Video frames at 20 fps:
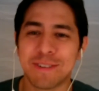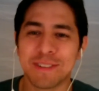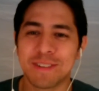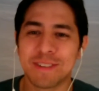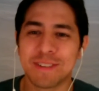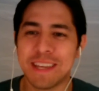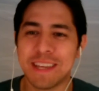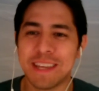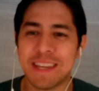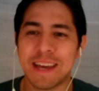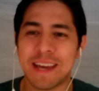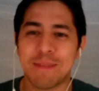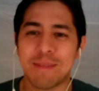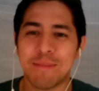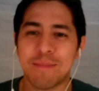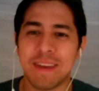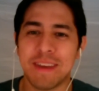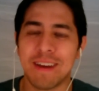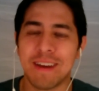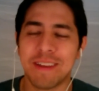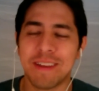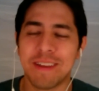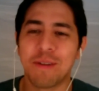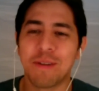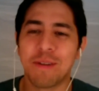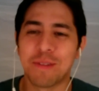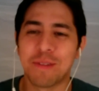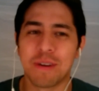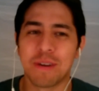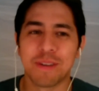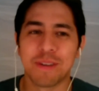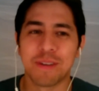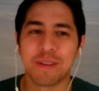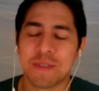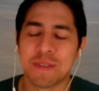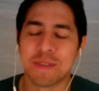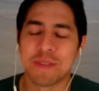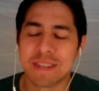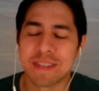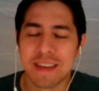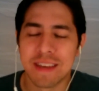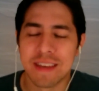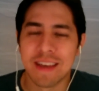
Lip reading: Lean on Me, those ones.